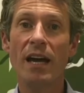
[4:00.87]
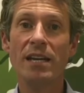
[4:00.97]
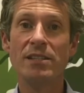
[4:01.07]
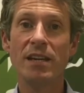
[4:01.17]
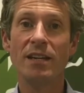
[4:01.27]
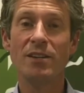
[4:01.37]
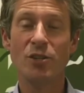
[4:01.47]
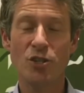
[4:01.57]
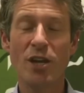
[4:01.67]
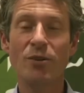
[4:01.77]
is done under
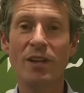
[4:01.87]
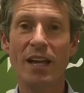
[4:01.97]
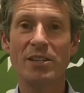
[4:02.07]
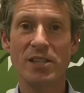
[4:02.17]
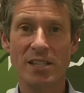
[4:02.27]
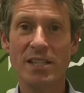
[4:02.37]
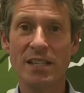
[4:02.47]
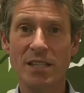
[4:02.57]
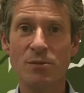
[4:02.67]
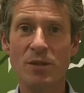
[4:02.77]
general anaesthetic,
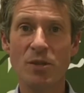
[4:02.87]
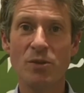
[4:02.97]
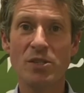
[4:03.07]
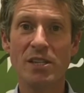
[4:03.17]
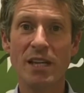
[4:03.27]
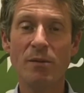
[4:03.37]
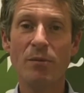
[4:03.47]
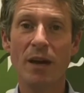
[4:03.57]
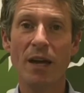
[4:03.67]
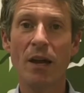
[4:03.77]
that's with you asleep,
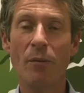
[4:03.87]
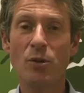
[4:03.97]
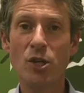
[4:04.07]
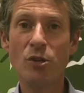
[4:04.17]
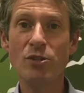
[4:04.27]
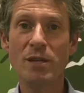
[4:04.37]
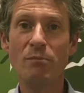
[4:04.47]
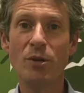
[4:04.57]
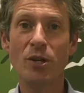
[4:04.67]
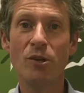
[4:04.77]
and I would usually
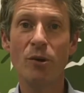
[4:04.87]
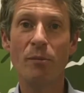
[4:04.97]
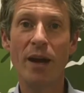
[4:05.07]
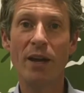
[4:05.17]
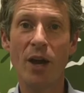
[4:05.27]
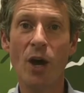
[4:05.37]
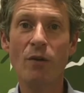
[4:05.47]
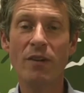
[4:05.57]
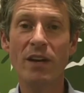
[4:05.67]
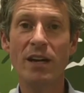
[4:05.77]
book you a bed
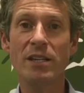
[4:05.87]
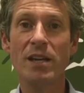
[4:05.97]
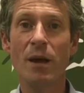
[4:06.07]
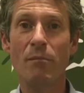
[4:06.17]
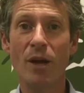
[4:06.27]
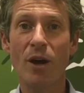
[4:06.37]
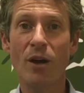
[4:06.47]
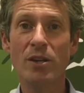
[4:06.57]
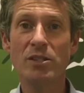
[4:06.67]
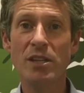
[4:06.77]
overnight
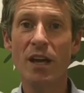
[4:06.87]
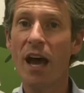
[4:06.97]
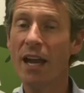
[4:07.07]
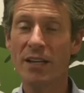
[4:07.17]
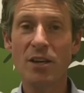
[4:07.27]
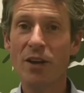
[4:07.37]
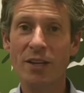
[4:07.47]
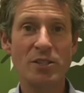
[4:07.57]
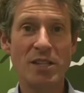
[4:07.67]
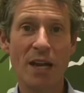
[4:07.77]
because, and I don't
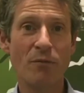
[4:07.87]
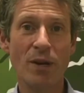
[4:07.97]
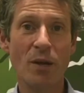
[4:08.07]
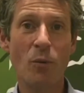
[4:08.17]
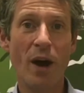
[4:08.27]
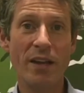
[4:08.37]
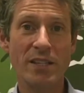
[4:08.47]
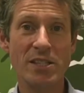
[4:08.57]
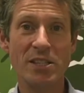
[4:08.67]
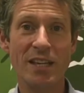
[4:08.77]
understand really why
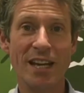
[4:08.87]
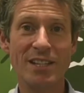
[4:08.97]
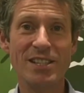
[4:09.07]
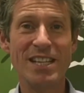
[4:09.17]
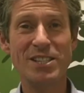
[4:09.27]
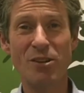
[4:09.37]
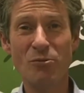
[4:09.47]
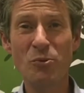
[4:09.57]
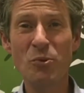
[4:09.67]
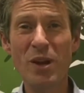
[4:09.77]
this is the case, it's a
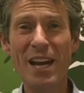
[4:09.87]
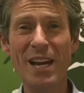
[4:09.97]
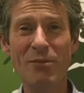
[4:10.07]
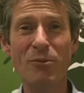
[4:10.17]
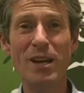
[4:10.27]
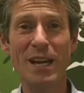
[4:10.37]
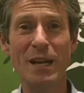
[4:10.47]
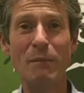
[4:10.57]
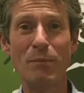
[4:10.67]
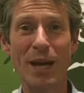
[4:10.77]

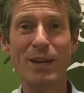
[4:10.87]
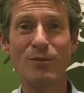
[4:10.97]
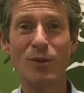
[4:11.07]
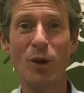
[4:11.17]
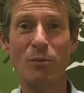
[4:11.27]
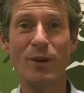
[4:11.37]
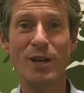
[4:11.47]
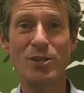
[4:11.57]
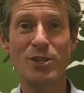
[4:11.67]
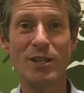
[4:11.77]
really painful
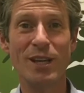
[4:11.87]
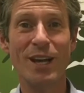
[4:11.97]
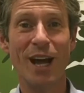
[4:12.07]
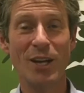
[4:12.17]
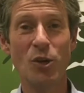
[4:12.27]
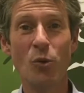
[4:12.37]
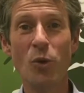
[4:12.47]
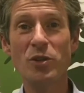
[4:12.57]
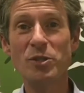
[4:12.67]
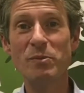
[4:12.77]
operation, and you'll
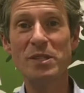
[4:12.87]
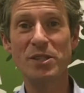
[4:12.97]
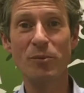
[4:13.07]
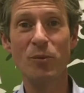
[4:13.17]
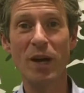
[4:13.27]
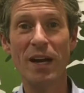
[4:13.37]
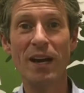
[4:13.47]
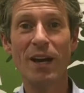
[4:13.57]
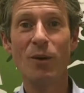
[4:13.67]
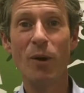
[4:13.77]
want to be somewhere
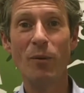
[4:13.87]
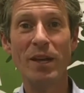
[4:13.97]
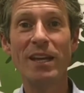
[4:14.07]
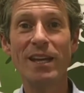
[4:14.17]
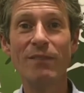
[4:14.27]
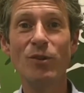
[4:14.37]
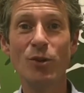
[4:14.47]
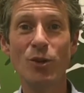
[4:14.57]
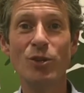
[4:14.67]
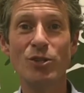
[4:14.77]
where we can give you
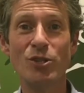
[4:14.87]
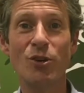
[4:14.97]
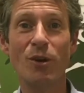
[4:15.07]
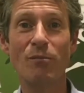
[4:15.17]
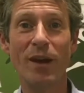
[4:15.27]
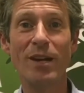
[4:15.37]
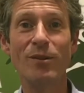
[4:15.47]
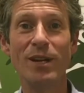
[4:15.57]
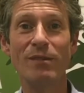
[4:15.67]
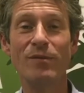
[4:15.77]
good strong pain
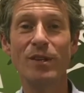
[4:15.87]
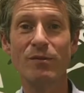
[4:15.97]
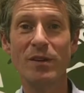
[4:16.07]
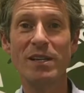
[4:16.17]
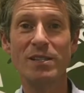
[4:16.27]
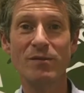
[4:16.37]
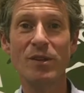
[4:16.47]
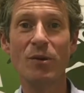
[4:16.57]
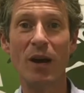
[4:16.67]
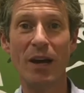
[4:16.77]
relief for the first
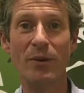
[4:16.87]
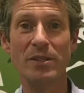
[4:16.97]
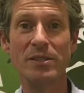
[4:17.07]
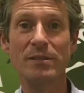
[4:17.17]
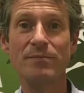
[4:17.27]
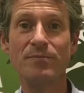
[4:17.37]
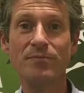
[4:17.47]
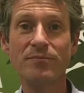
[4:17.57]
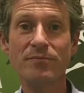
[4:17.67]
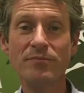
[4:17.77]
few hours.
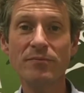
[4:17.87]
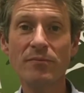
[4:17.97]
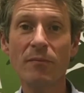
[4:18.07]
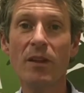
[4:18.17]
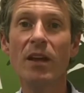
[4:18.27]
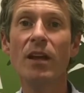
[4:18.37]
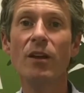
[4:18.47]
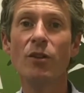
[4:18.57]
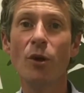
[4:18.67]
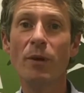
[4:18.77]

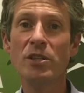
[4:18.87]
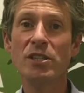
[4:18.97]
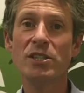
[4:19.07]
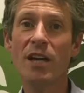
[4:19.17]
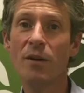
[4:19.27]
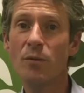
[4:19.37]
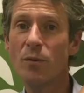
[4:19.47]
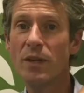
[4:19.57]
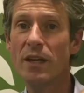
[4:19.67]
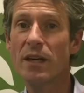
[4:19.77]
The operation is done
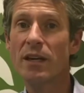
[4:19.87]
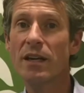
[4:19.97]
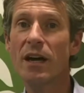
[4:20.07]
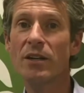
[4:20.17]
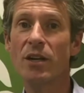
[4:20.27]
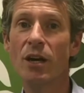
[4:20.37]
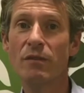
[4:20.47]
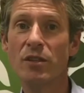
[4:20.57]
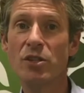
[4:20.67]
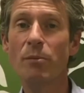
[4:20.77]
with a cut
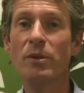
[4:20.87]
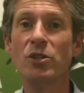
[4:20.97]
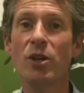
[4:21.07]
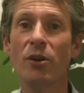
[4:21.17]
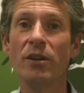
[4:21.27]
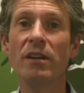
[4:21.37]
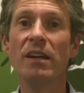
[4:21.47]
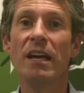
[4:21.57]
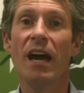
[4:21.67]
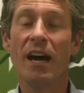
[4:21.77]
over the top of the shoulder,
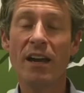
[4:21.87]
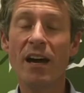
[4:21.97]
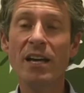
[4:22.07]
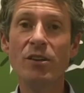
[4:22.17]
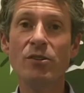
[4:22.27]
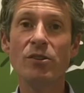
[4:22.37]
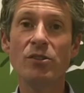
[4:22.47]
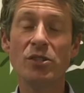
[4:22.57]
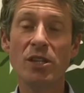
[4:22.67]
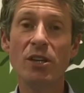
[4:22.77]
and I
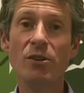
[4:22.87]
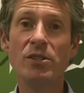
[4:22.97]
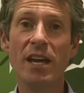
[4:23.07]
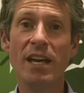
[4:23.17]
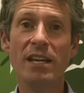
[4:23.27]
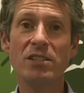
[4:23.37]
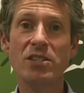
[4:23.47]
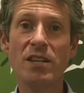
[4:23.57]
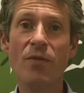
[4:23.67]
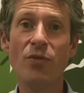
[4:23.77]
use a
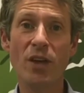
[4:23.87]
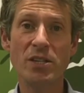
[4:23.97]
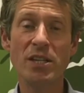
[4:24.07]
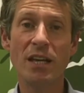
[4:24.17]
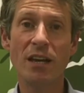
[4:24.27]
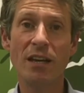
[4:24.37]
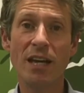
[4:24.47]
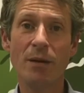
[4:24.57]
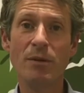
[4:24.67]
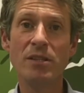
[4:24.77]
synthetic
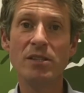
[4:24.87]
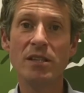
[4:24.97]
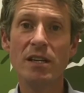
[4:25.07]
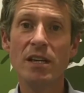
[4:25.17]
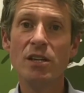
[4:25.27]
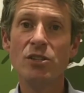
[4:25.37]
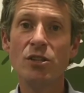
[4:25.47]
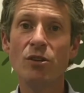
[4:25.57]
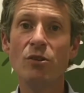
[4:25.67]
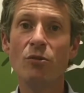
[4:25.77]
ligament
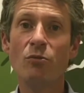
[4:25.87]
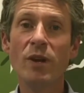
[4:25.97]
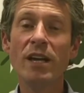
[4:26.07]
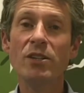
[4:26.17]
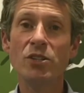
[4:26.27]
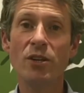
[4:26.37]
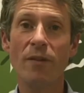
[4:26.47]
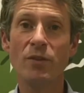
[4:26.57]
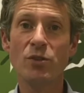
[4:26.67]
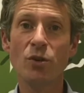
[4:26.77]
to
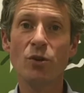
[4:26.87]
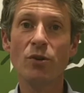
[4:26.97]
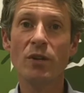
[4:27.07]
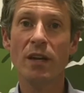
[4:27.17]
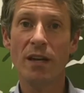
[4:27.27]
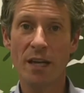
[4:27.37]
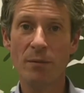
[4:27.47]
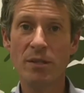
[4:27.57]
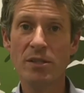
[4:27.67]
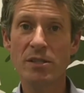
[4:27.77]
reconstruct the torn
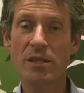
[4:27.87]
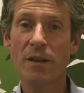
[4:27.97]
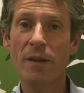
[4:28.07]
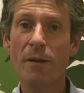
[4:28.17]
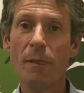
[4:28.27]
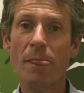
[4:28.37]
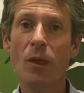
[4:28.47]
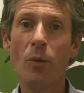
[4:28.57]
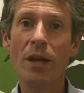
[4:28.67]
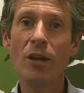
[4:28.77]
ligaments
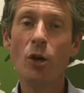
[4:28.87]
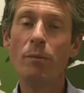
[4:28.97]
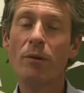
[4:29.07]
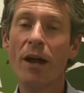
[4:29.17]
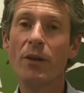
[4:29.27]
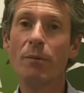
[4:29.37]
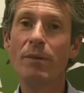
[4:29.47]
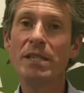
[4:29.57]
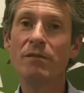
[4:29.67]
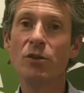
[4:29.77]
that we loop around a
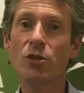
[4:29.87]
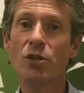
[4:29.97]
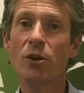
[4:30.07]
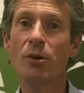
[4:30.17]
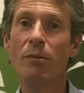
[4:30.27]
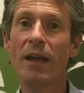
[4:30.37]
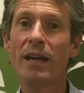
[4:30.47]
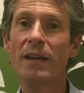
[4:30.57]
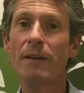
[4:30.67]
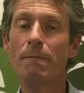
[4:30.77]
bit of your shoulder
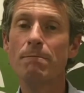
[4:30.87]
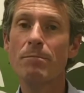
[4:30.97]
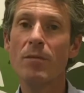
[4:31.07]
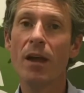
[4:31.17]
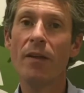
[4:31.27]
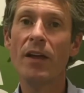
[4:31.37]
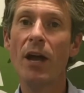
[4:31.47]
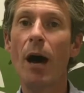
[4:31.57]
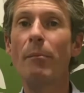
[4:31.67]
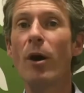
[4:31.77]
blade and then
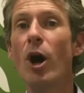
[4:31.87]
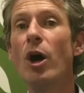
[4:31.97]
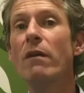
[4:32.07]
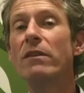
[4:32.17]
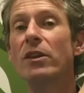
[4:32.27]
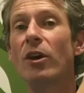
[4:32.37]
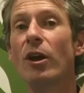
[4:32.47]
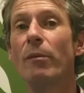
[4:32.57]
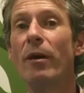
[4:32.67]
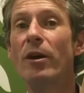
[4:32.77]
up over the
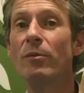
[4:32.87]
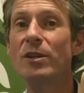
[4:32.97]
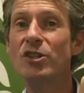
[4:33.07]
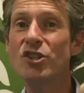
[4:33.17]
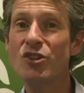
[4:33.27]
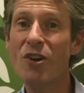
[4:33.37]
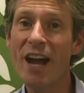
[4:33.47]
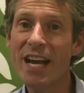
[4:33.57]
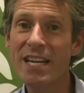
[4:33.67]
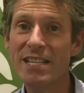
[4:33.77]
collarbone, and we
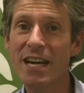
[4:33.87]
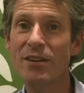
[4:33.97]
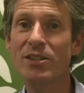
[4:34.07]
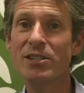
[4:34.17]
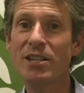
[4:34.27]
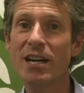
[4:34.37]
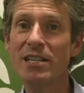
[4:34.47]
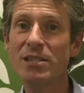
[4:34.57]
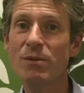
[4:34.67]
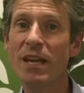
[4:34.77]
drag it down as tight
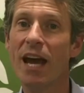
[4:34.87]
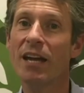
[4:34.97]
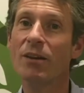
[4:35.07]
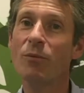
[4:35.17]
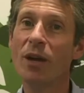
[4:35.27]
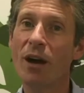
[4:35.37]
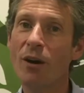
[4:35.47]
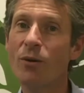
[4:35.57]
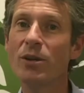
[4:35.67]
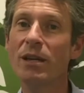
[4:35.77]
as we can and we
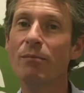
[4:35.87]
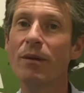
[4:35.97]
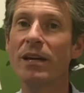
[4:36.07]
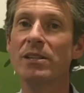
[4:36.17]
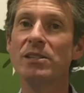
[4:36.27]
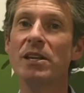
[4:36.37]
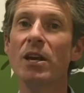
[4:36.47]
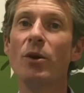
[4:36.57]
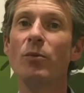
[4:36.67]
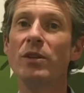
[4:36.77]
hold it in place
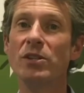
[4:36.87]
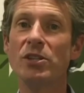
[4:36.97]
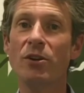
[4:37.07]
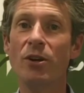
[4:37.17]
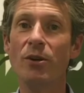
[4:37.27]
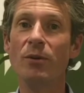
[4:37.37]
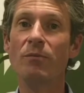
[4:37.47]
with a screw.